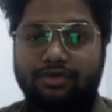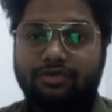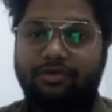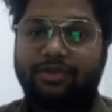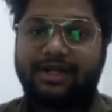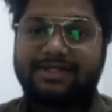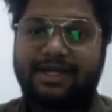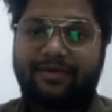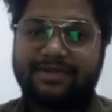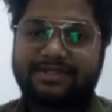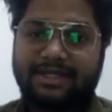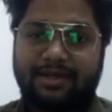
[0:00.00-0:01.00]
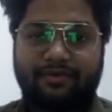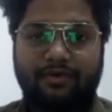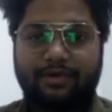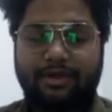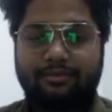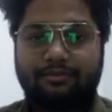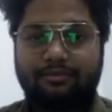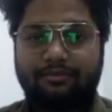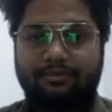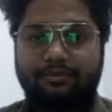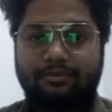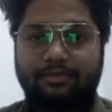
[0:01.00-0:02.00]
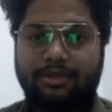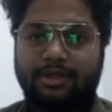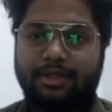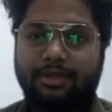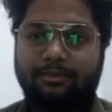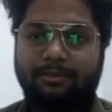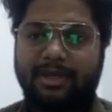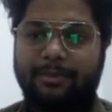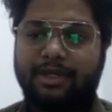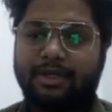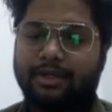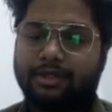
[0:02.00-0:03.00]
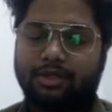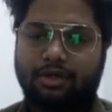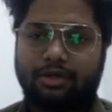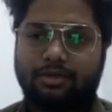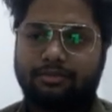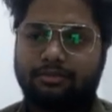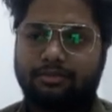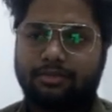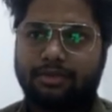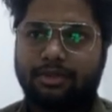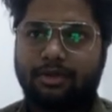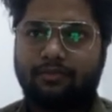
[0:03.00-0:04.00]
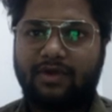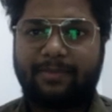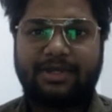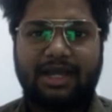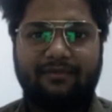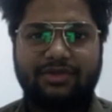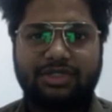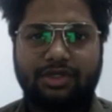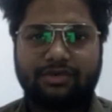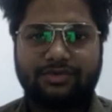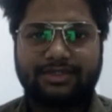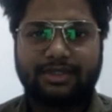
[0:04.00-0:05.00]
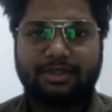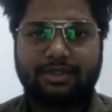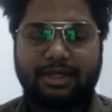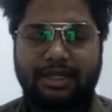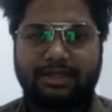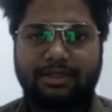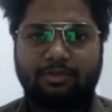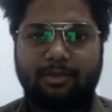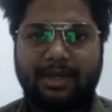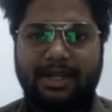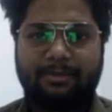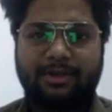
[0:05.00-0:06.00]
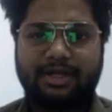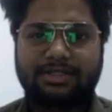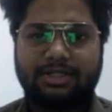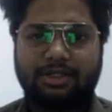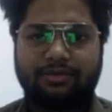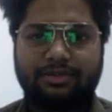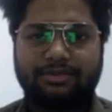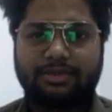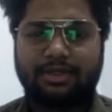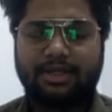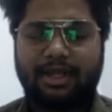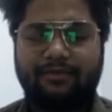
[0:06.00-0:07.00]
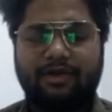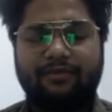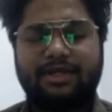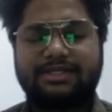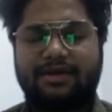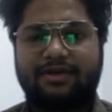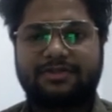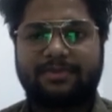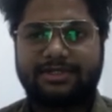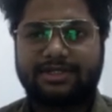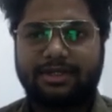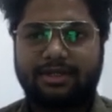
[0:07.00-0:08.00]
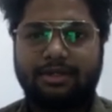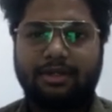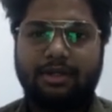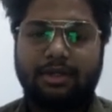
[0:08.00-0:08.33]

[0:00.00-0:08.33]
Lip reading: You know that Java is everywhere, maybe in your webcam which you're using and the mobile application you're using, everywhere Java is present.